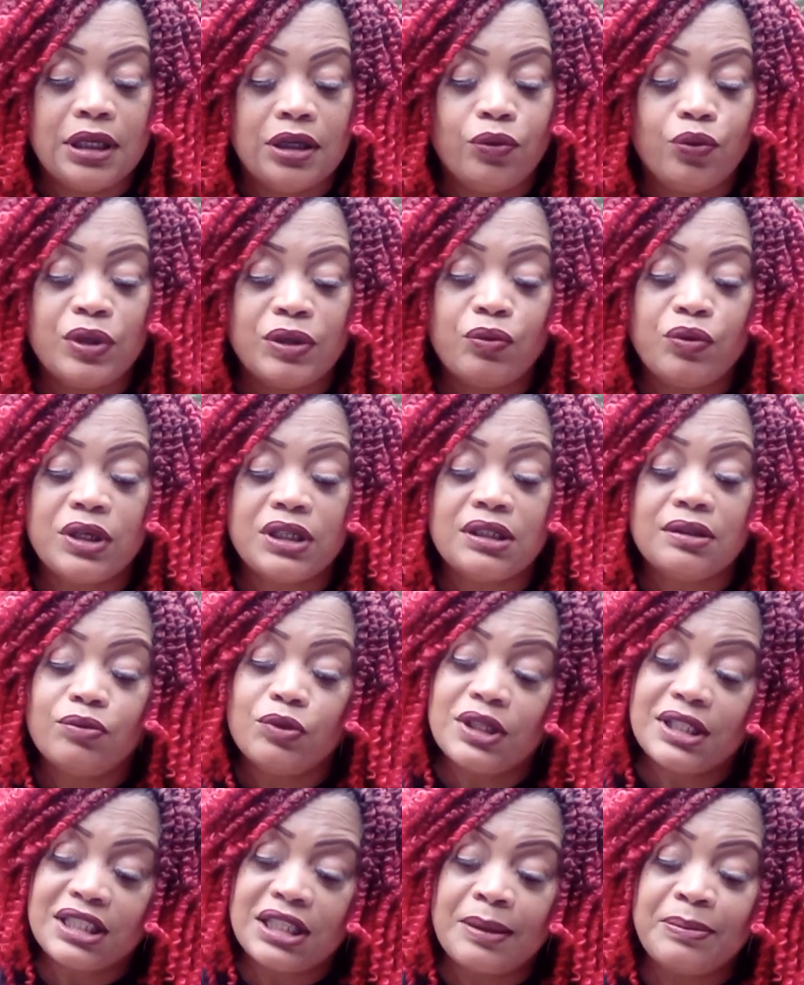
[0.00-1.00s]
When, when,
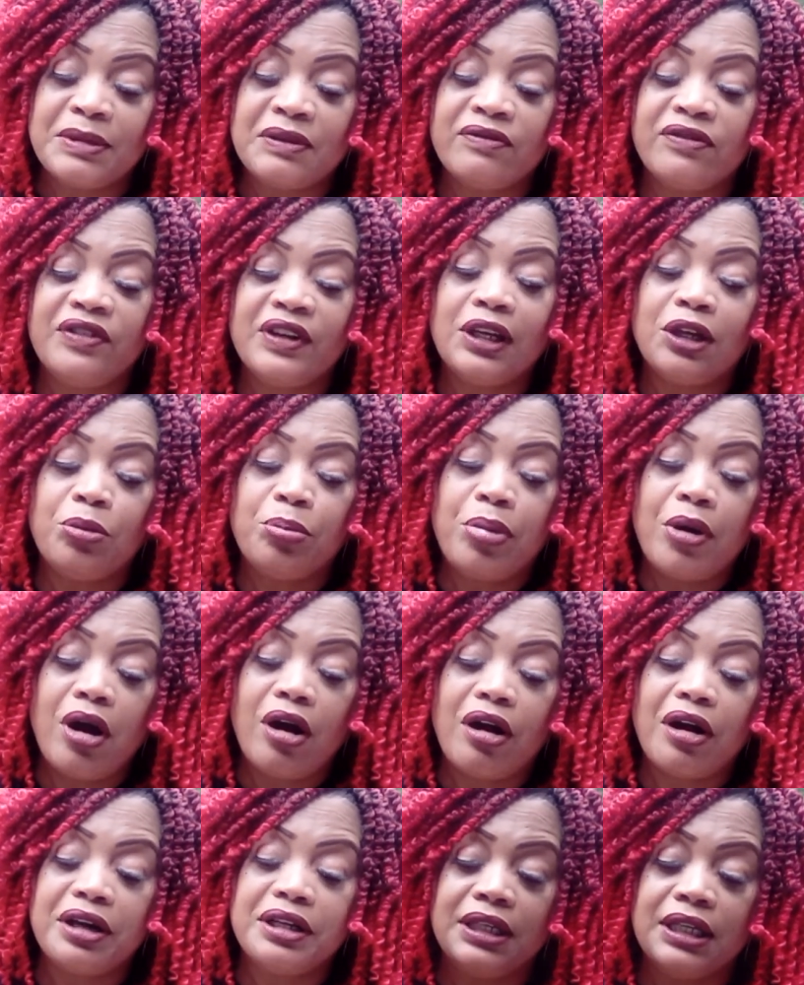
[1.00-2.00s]
when something fell
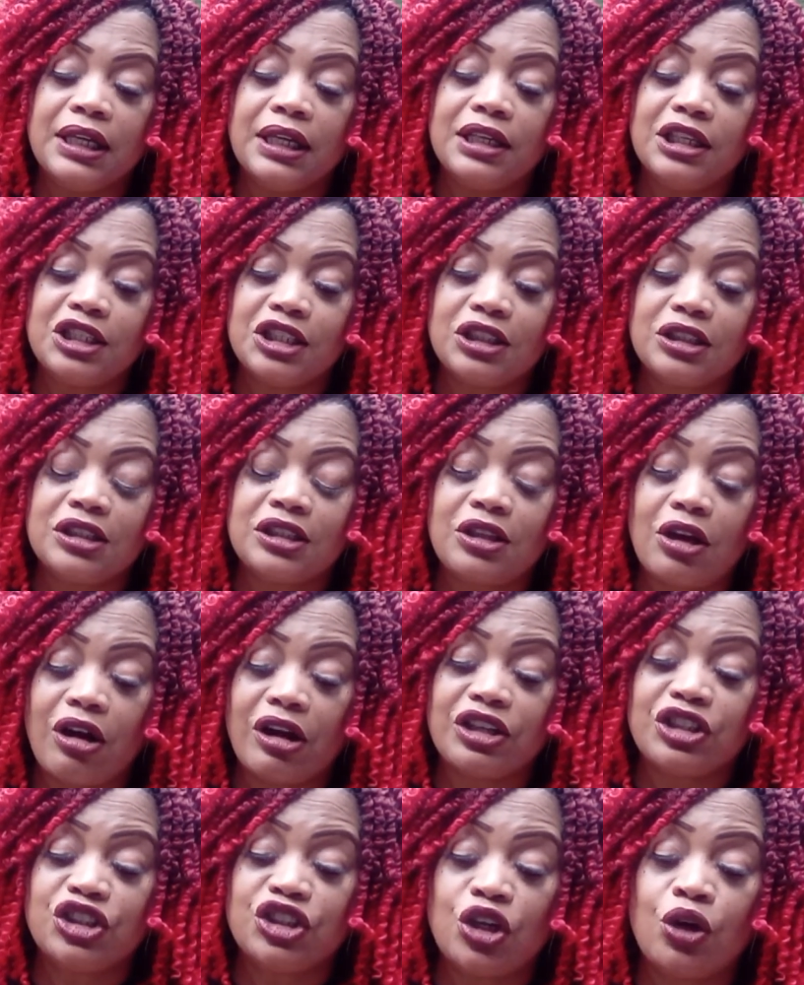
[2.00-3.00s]
apart, then it
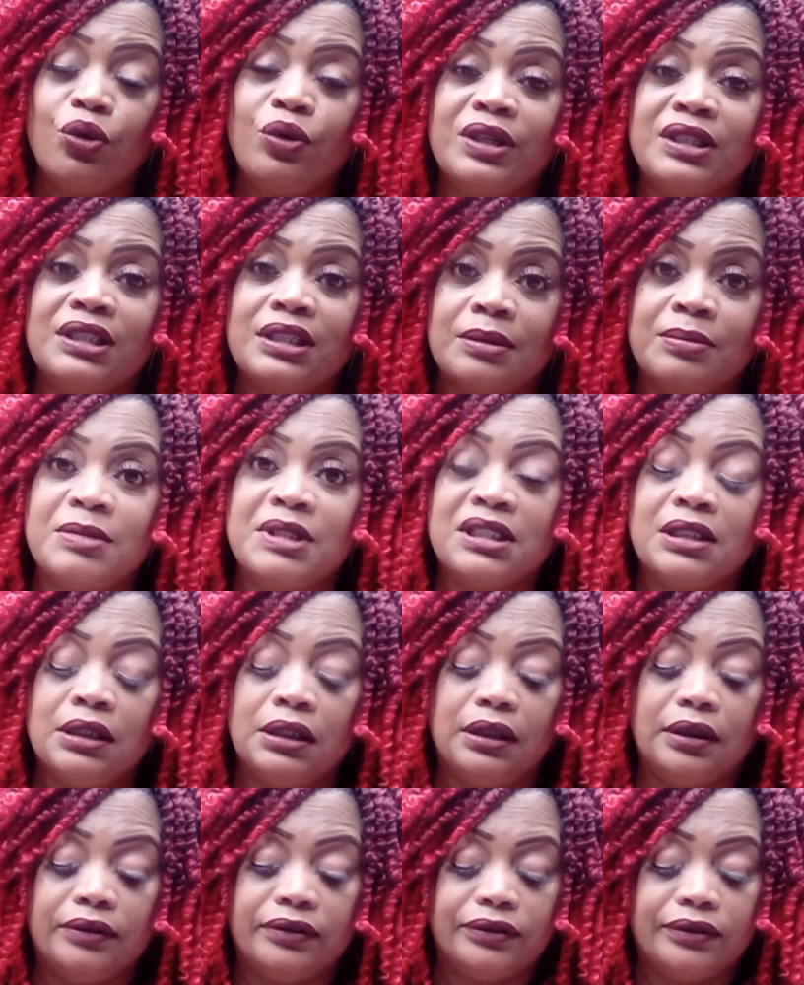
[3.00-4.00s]
started showing some
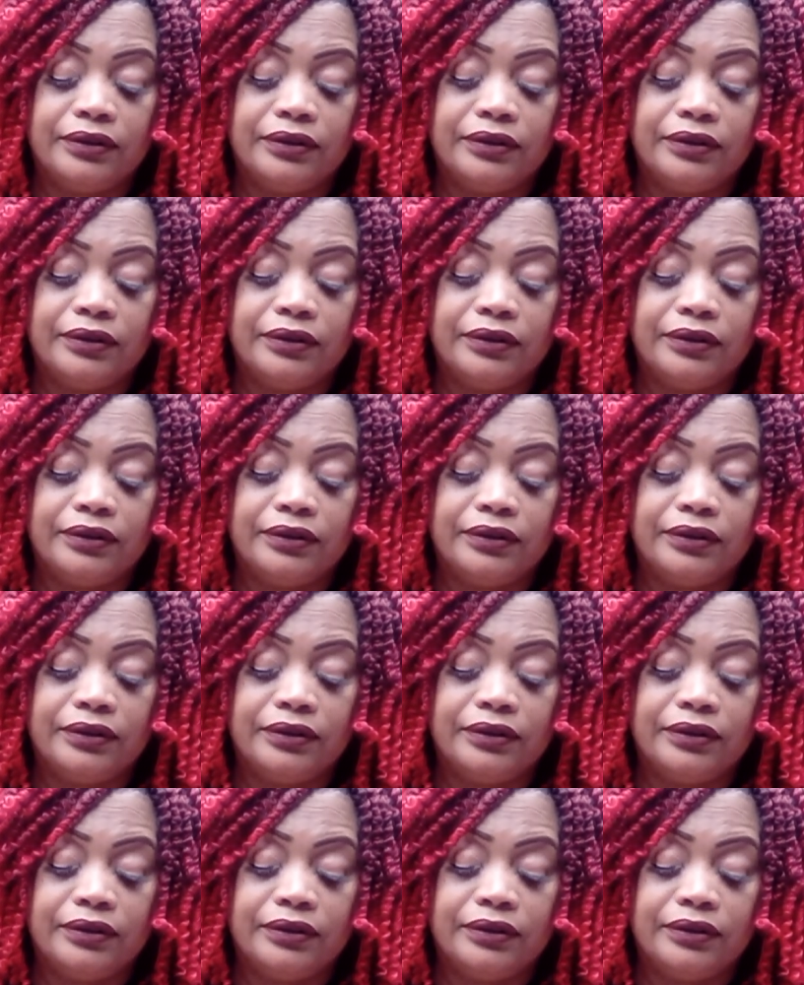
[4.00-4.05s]
stuff.